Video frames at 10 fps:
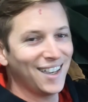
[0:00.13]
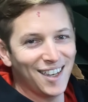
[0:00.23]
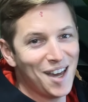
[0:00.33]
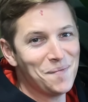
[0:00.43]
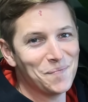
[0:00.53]

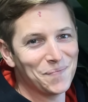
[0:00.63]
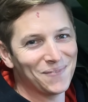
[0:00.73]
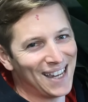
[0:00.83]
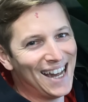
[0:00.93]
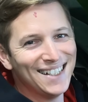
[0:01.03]
Yep,
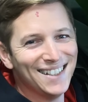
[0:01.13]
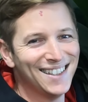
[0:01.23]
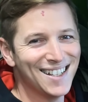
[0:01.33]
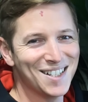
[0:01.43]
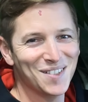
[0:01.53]
I did
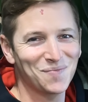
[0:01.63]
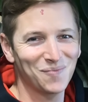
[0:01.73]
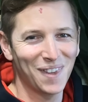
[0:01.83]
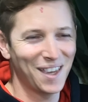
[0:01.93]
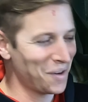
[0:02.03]
this.
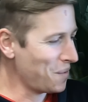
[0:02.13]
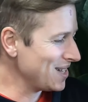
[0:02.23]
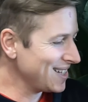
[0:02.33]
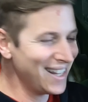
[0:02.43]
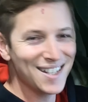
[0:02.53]

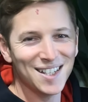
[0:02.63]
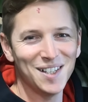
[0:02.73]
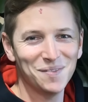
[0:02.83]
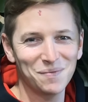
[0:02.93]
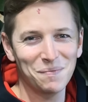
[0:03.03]
Wasn't
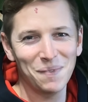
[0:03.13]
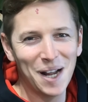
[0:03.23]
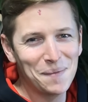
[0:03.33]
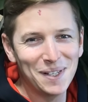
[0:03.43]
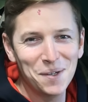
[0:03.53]
easy, but
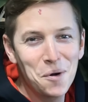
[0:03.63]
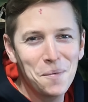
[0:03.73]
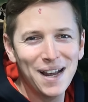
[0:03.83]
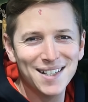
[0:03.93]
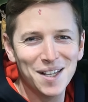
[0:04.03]
I mean, who
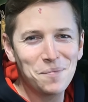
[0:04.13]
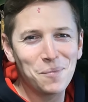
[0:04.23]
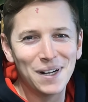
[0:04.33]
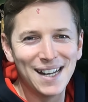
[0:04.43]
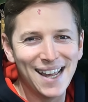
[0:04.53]
wakes up
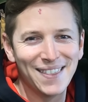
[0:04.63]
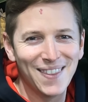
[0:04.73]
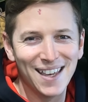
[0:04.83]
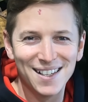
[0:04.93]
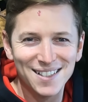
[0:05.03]
one day and
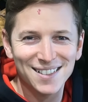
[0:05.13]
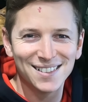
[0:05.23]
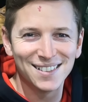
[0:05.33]
thinks, you